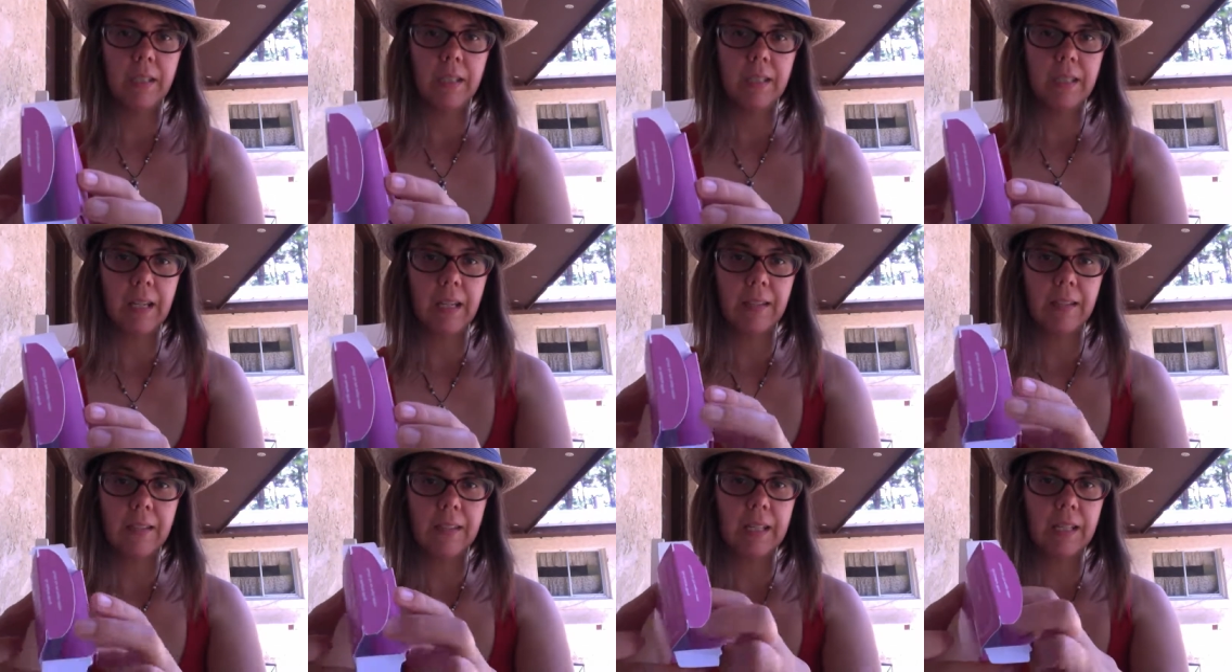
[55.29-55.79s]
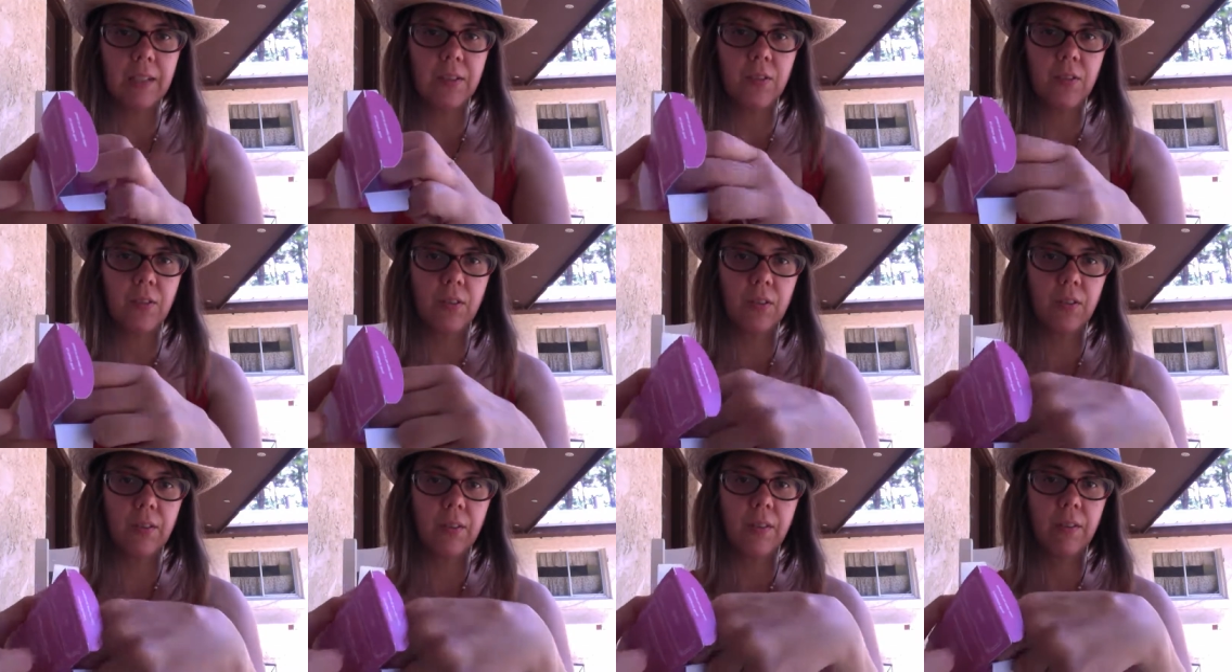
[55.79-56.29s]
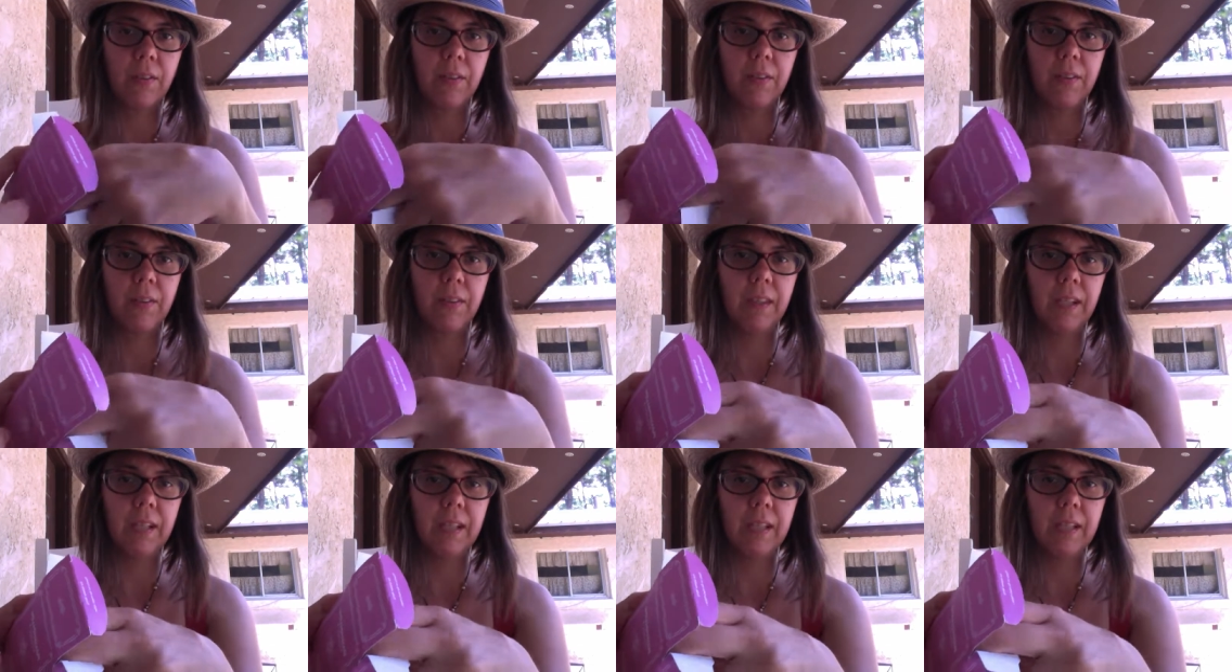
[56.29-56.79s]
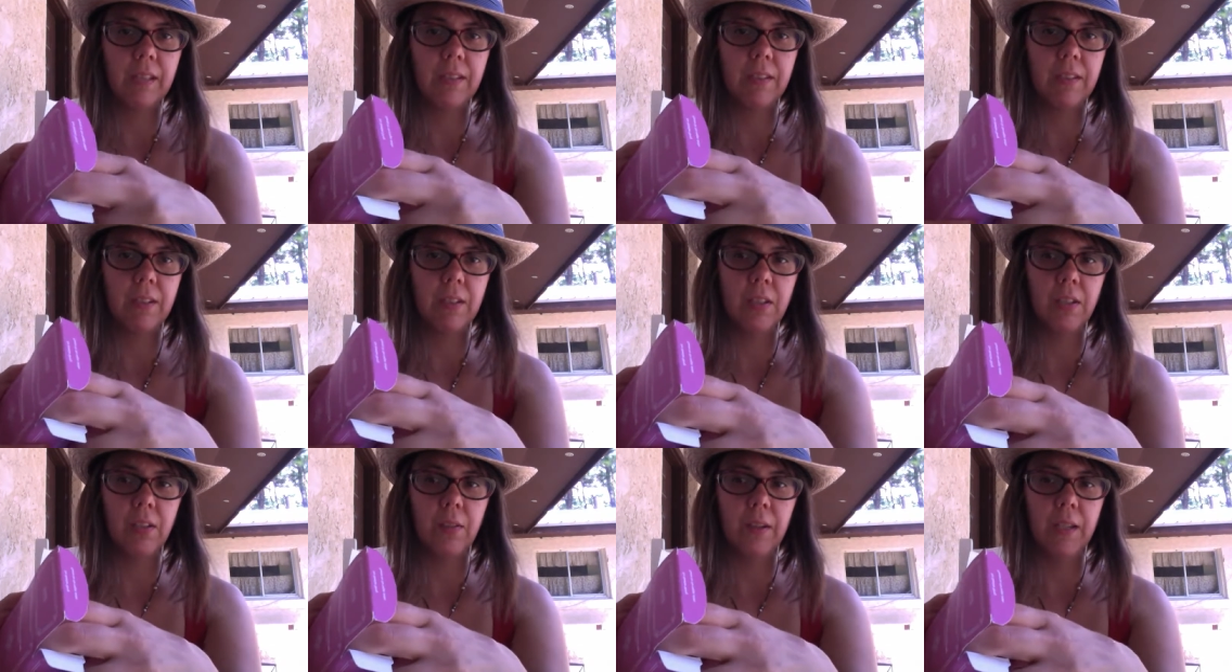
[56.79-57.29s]
It's got this extra thickness
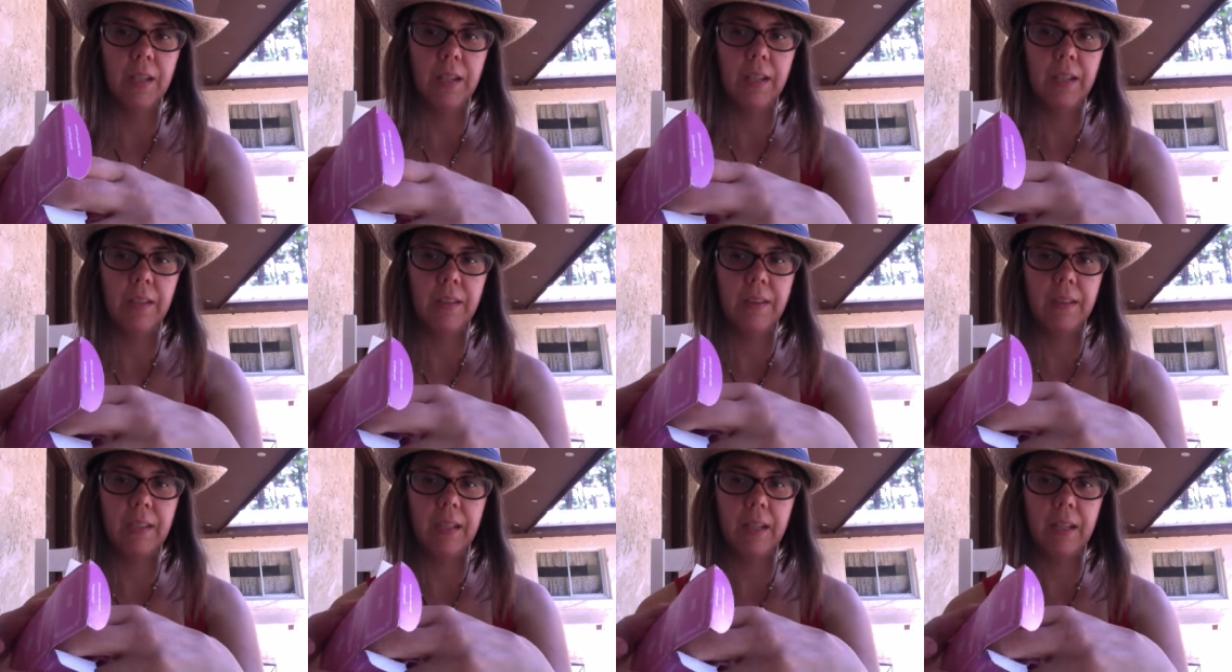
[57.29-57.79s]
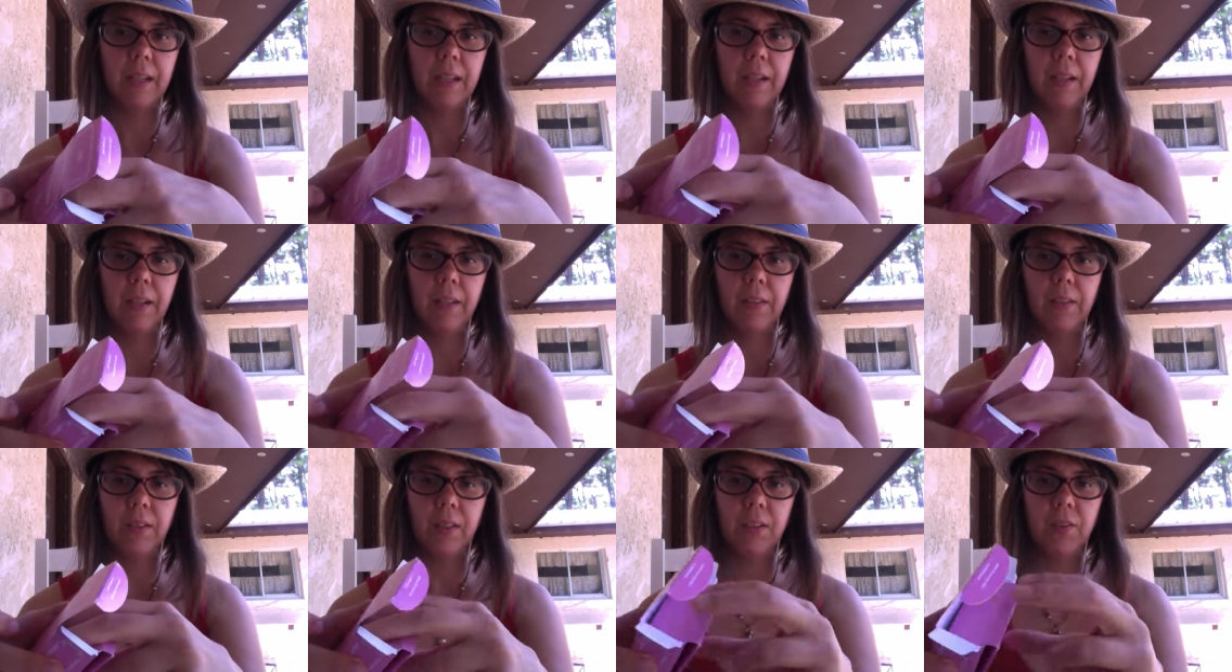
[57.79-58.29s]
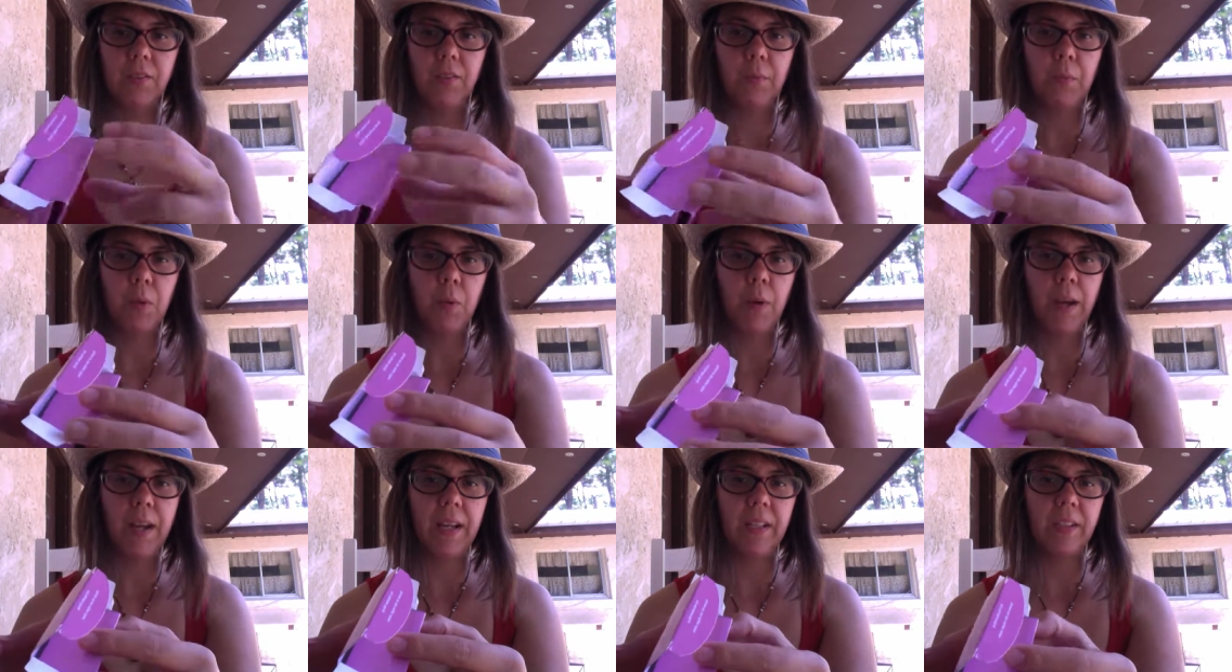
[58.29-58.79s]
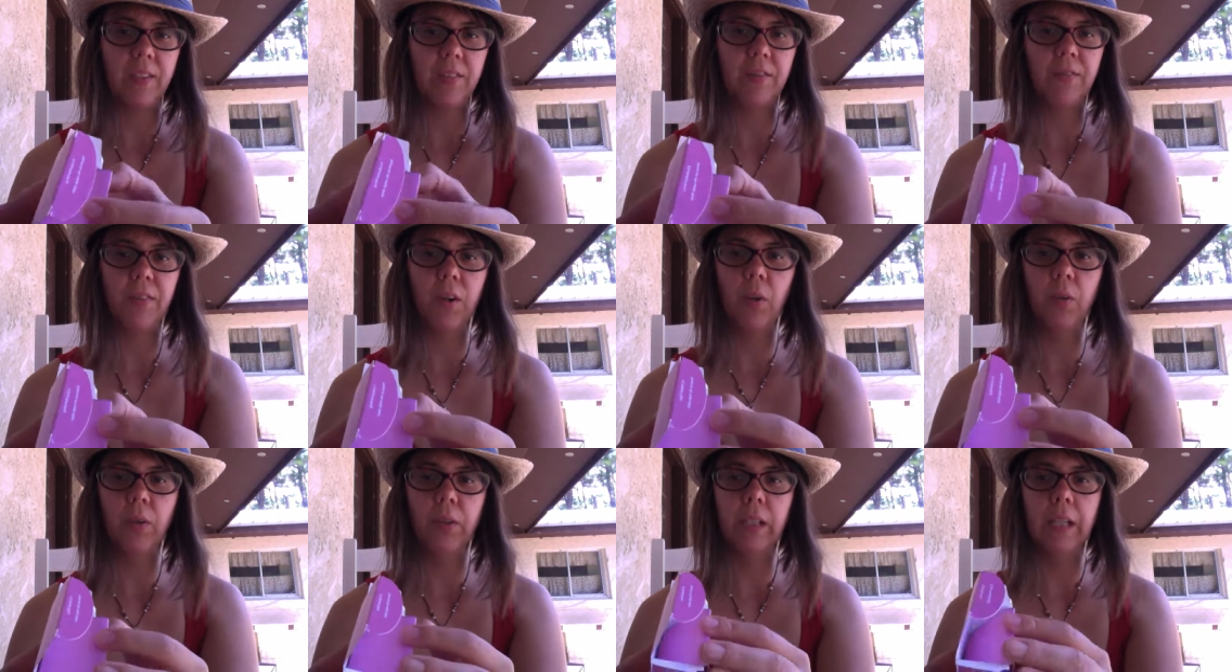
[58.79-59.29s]
to it that just from the way it's
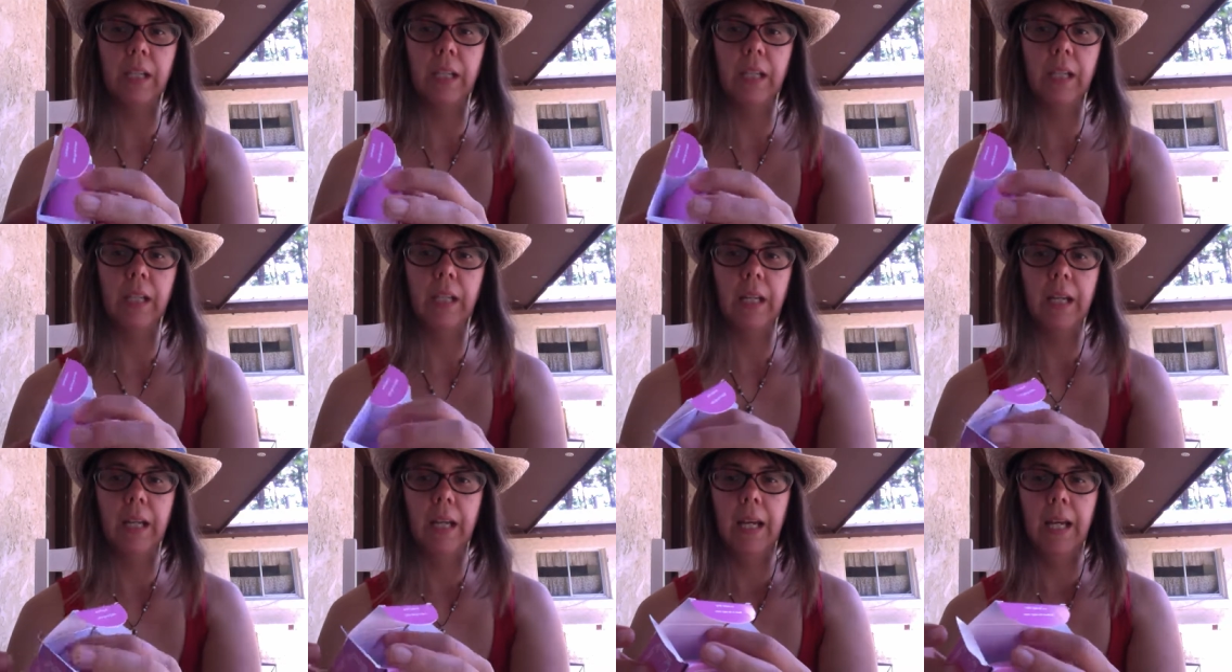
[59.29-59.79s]
folded.